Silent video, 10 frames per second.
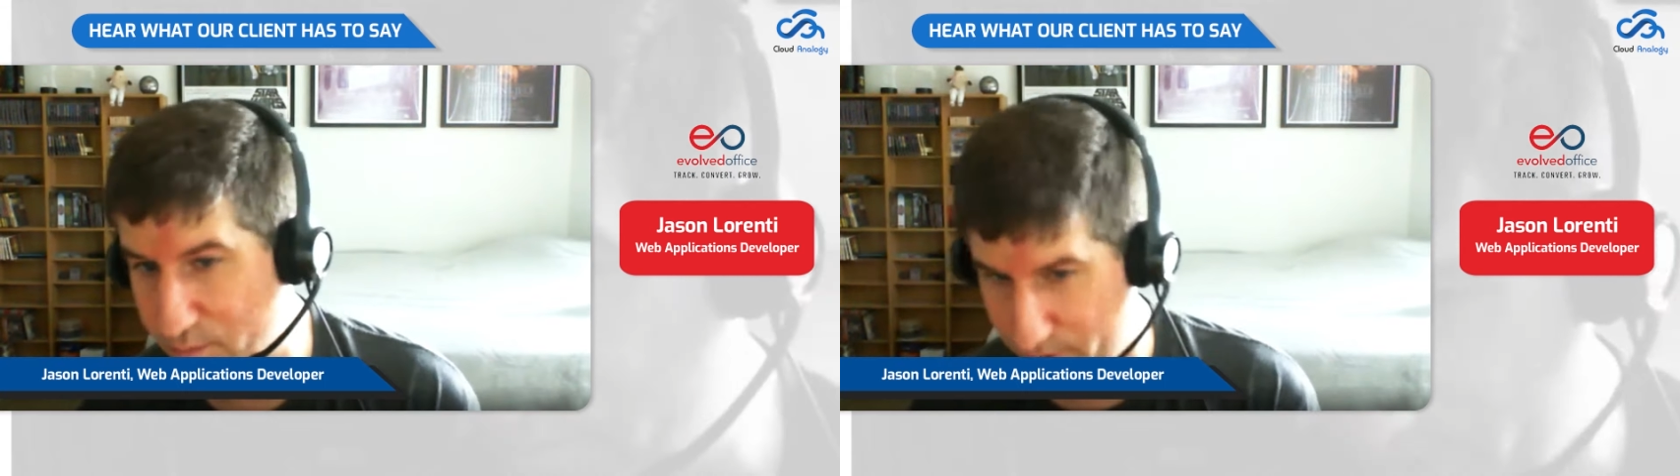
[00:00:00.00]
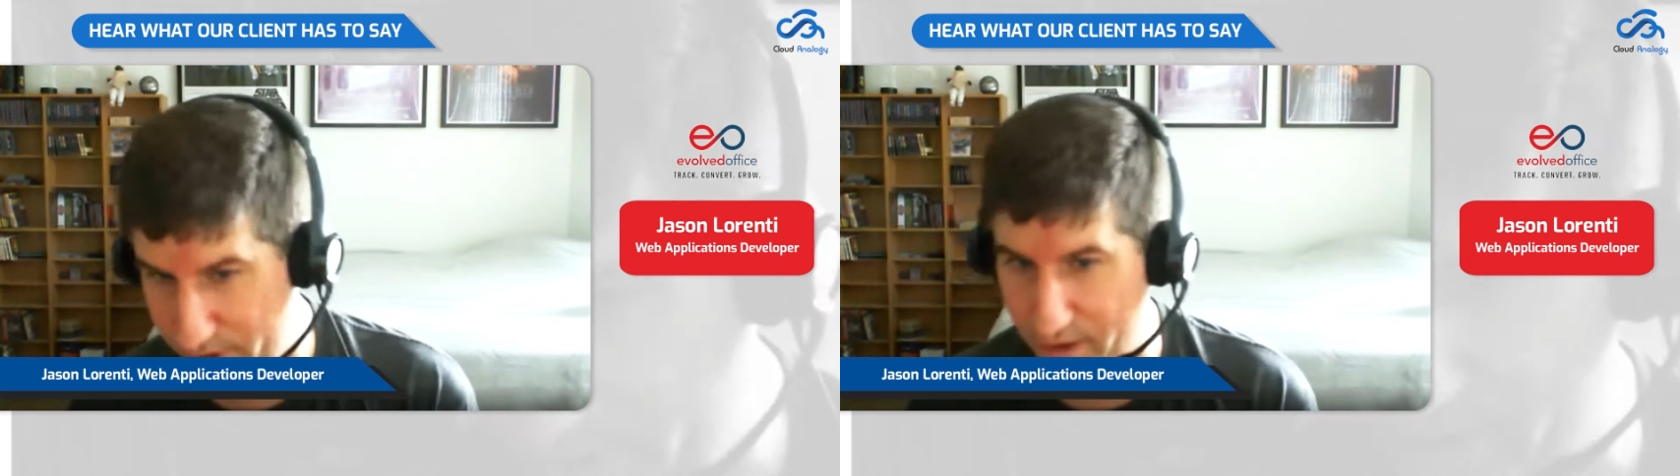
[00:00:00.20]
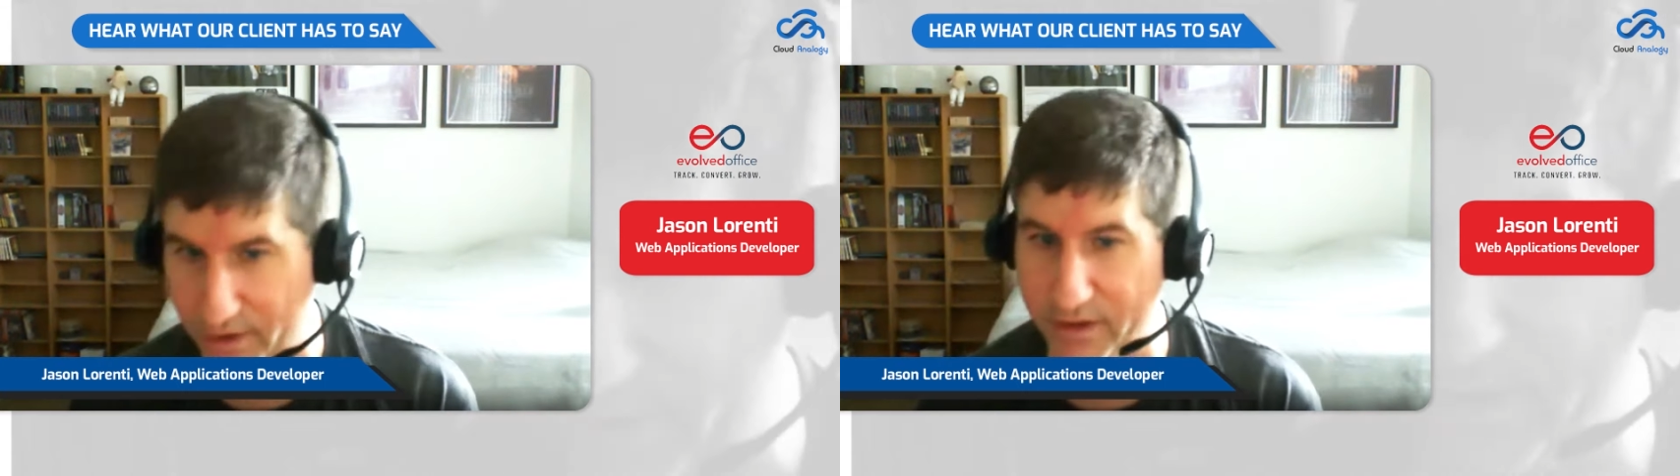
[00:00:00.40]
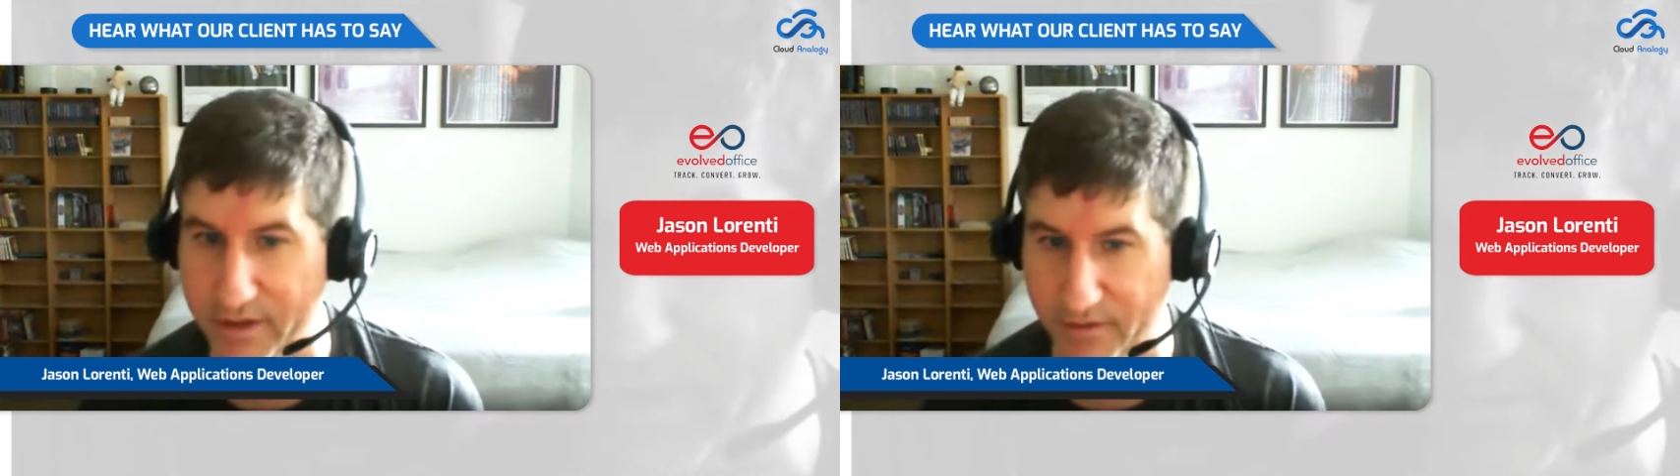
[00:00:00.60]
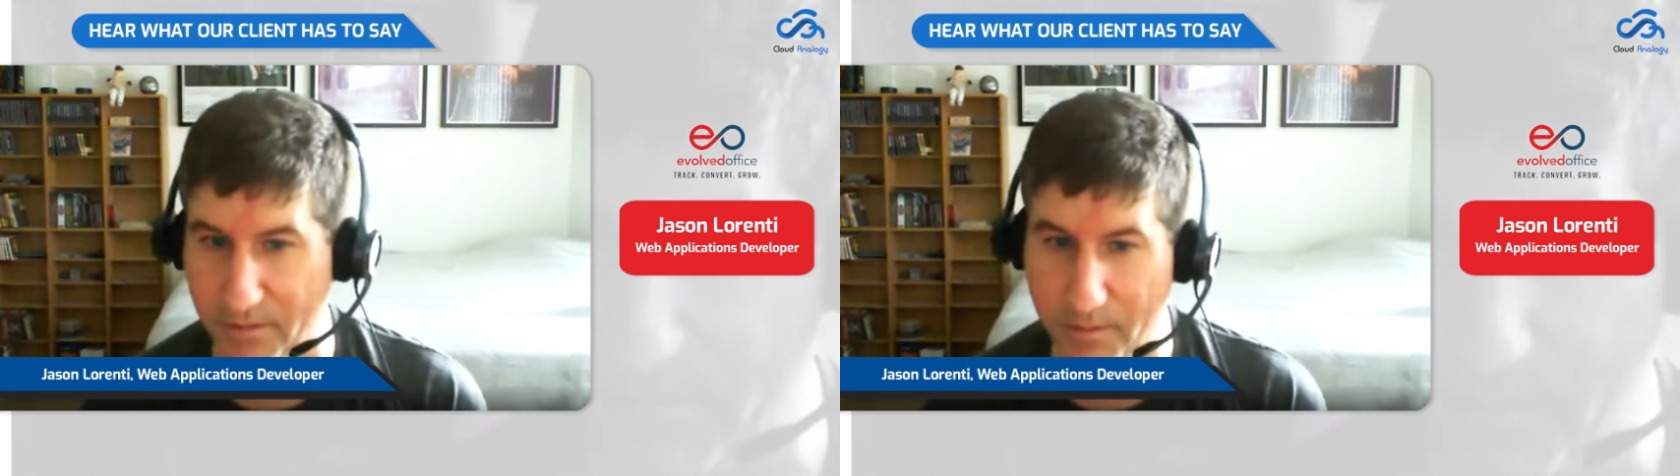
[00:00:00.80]
pretty
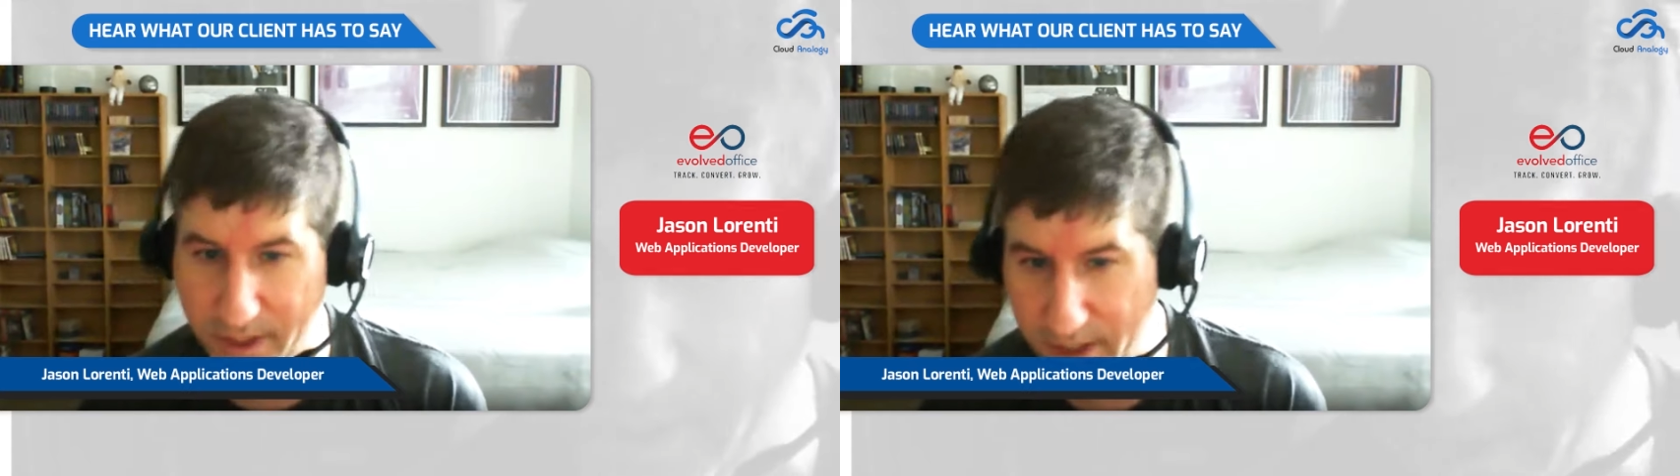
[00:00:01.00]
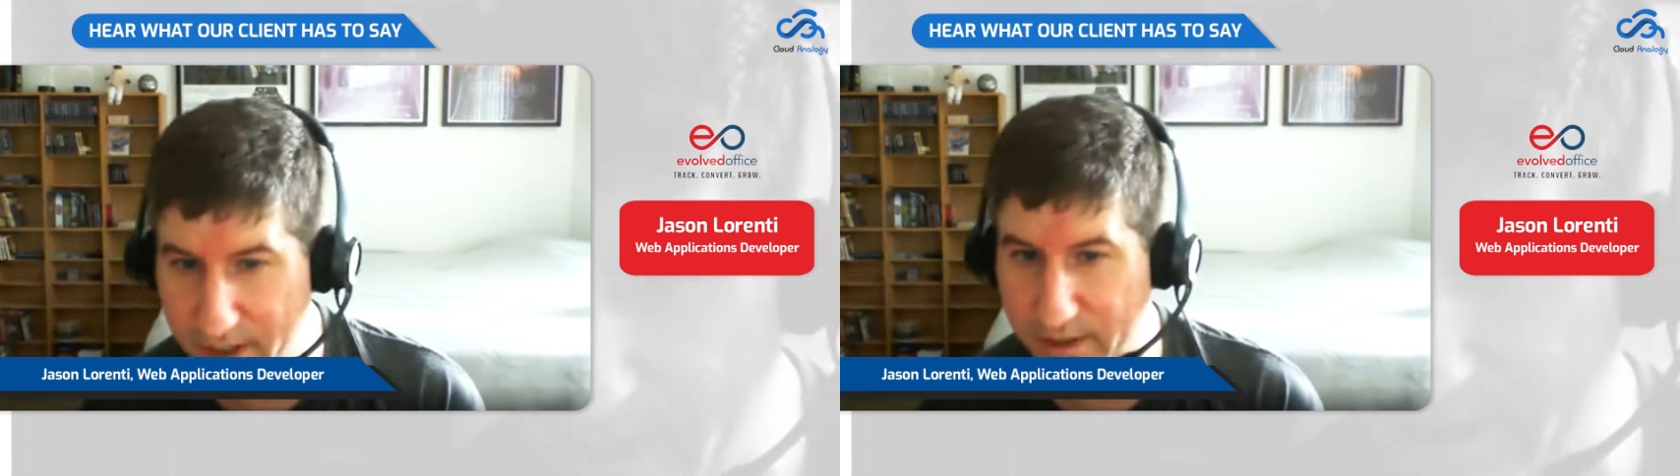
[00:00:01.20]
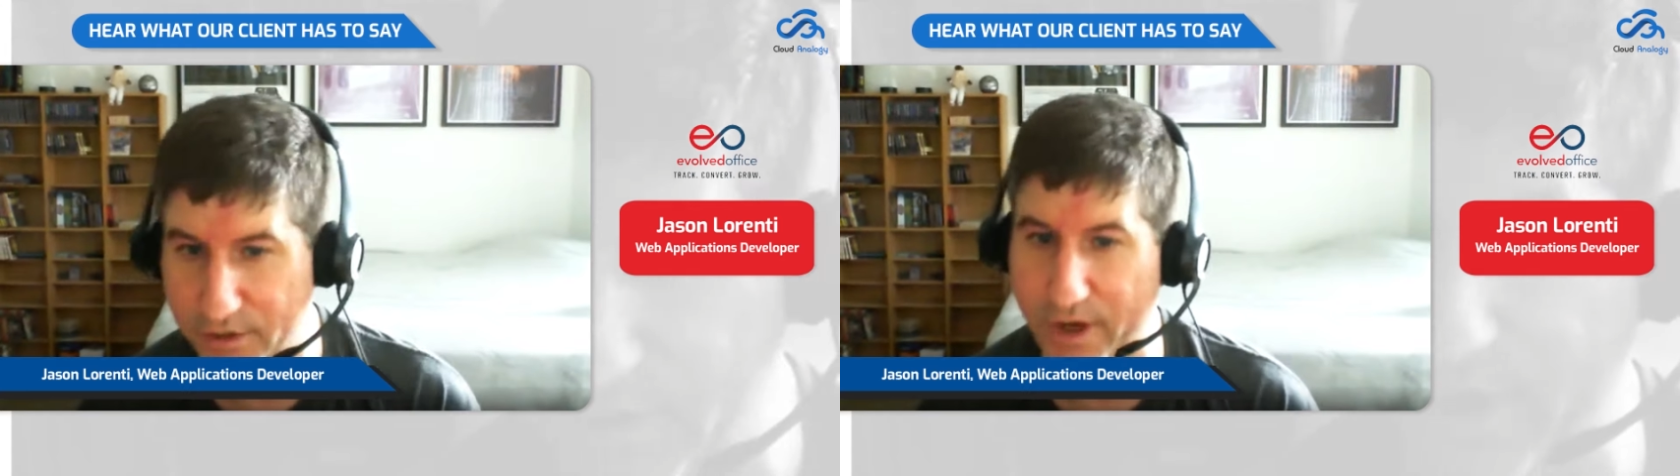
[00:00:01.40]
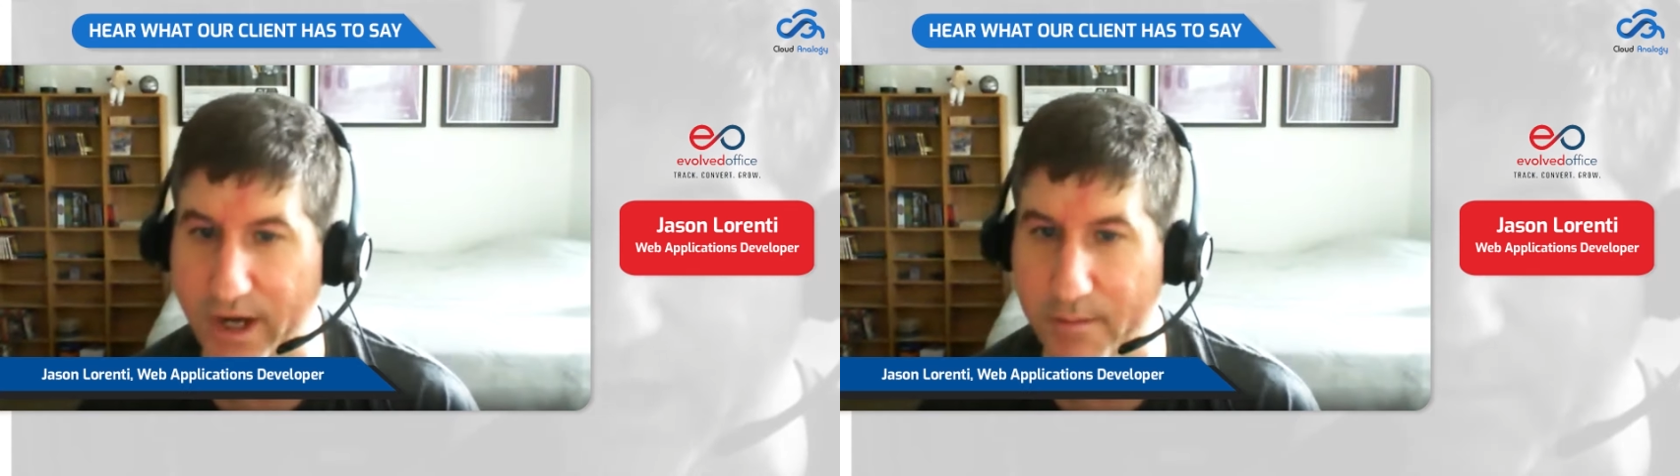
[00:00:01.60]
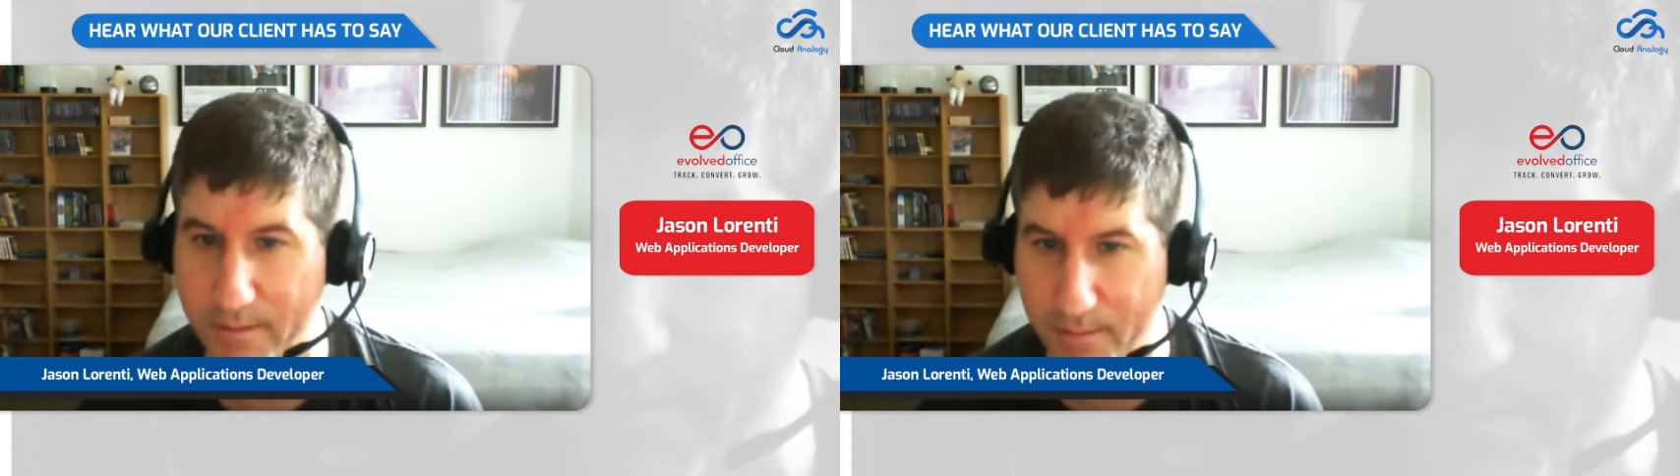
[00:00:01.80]
clearly from the beginning and try
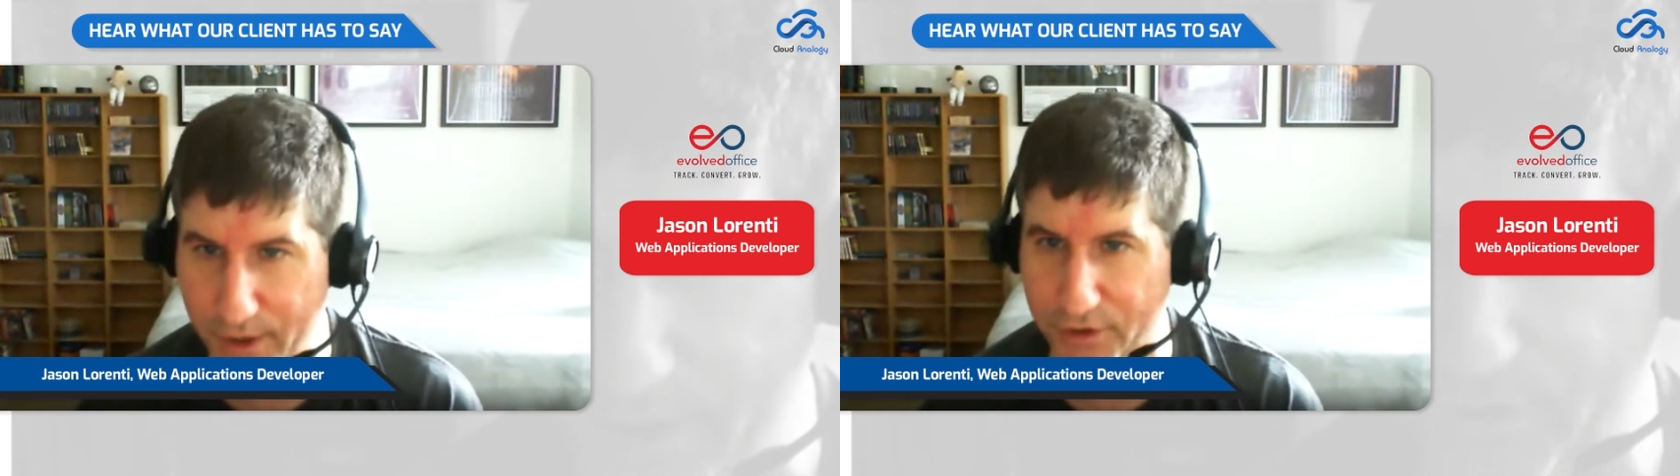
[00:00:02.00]
to make